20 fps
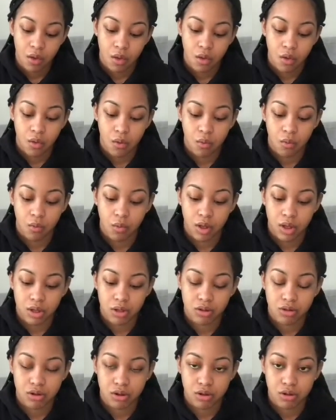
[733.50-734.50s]
what
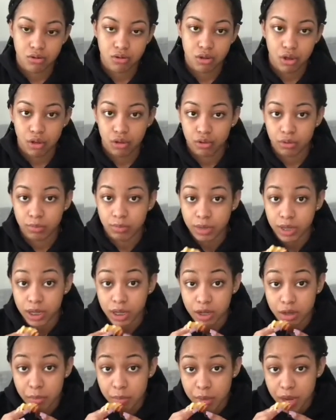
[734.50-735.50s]
girl code means to
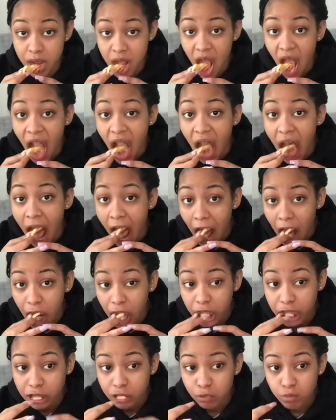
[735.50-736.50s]
me
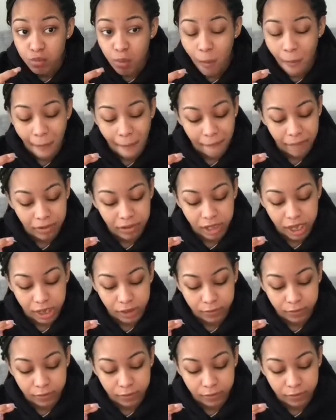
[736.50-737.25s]
is like,